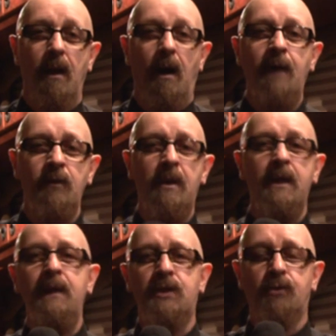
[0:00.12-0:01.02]
Hi everybody,
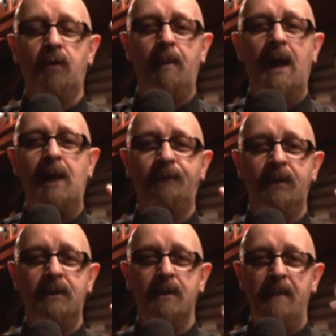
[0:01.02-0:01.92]
this is Rob
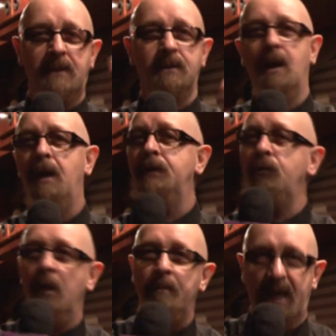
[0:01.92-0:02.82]
Halford, the Metal Guard, and
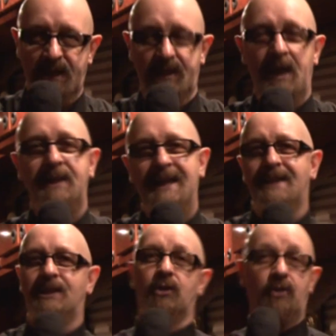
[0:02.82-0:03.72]
you're on
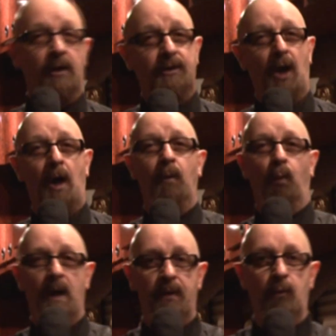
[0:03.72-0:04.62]
BackstageAxxess.com,
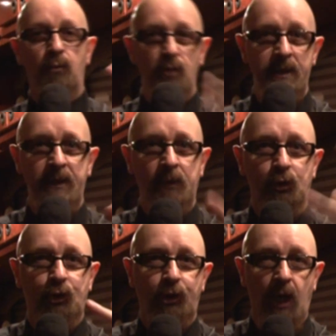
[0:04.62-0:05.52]
where the real
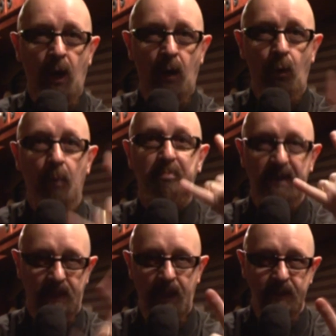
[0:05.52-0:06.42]
show
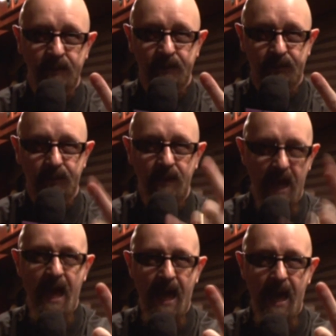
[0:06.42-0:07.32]
begins.
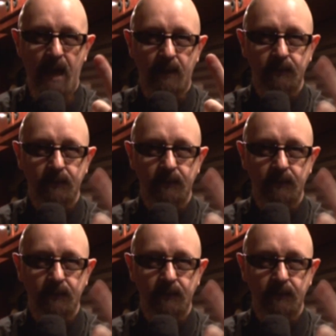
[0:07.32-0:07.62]
Yeah.